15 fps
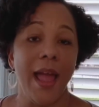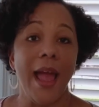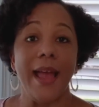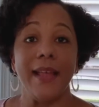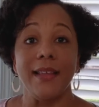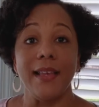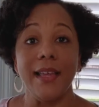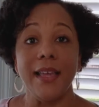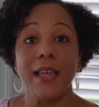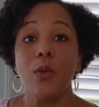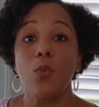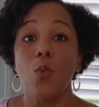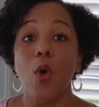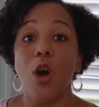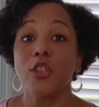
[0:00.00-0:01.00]
And he
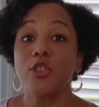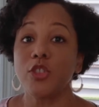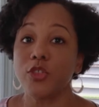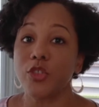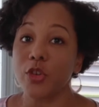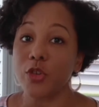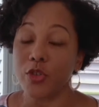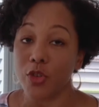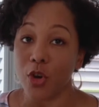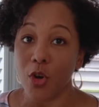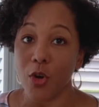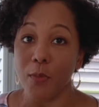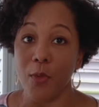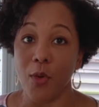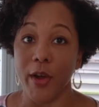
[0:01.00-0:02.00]
watches her
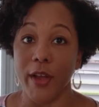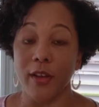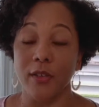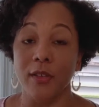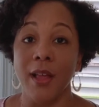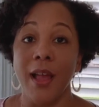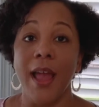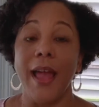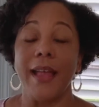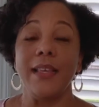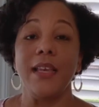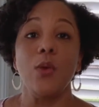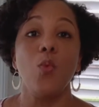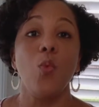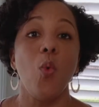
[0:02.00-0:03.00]
turmoil, and
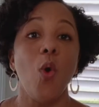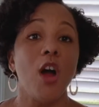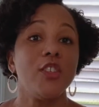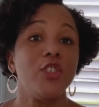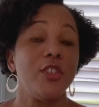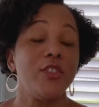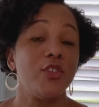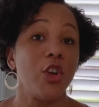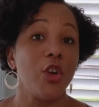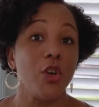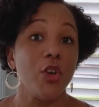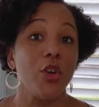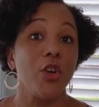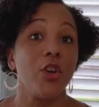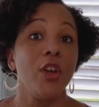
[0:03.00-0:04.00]
he watches
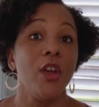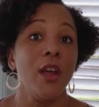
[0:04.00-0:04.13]
her